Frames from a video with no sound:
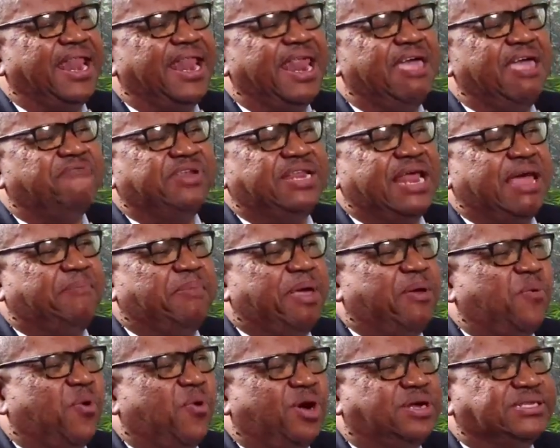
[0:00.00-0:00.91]
And every time
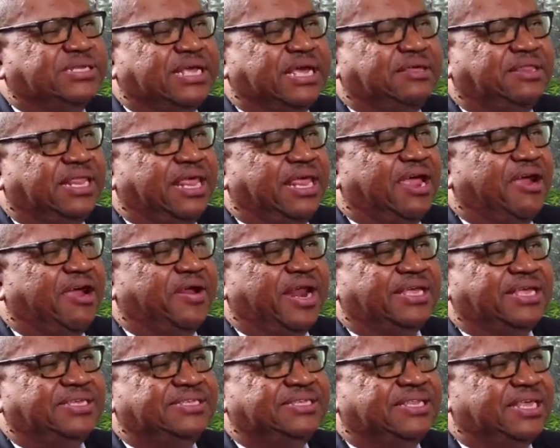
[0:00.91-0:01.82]
I walked out there
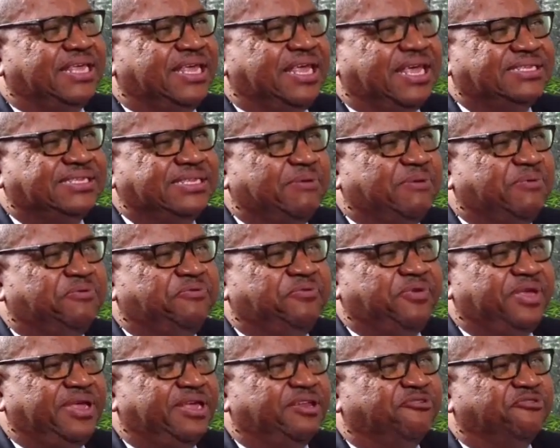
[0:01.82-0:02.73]
and I see the kids, I would
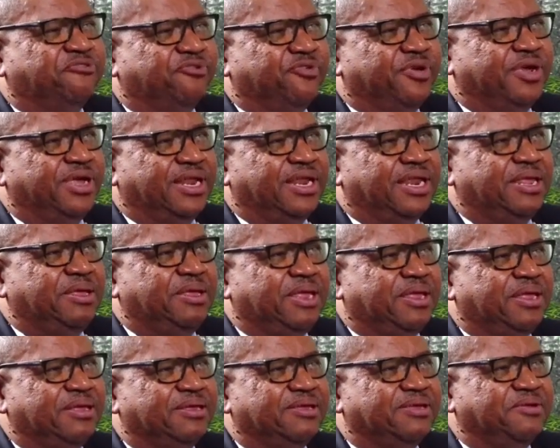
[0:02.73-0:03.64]
feel
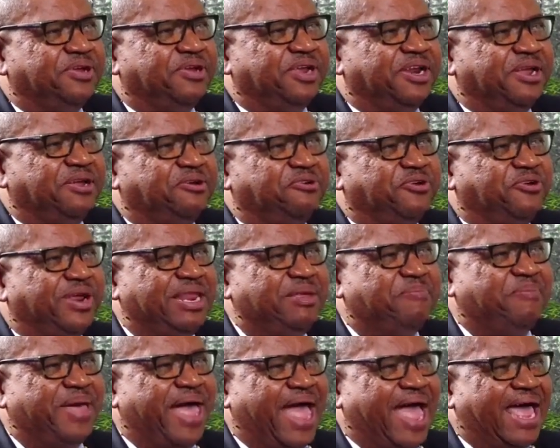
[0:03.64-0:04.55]
really,
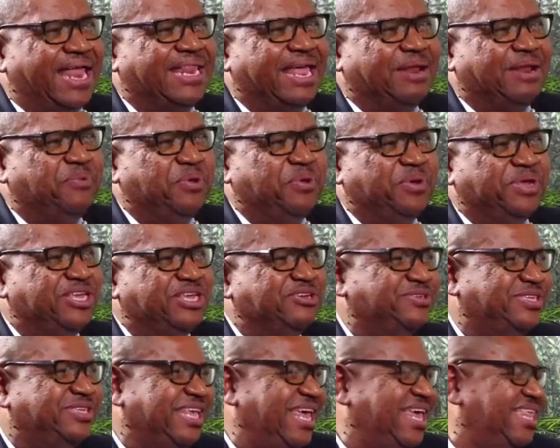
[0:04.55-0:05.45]
really bad that we were
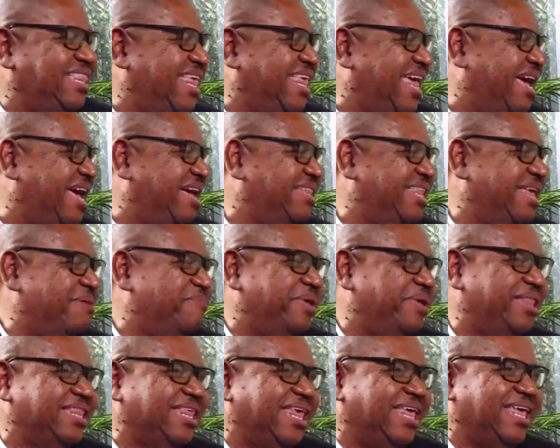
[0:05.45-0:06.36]
using their
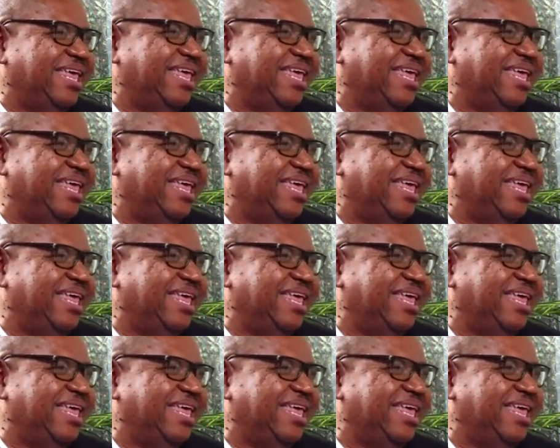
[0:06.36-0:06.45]
building.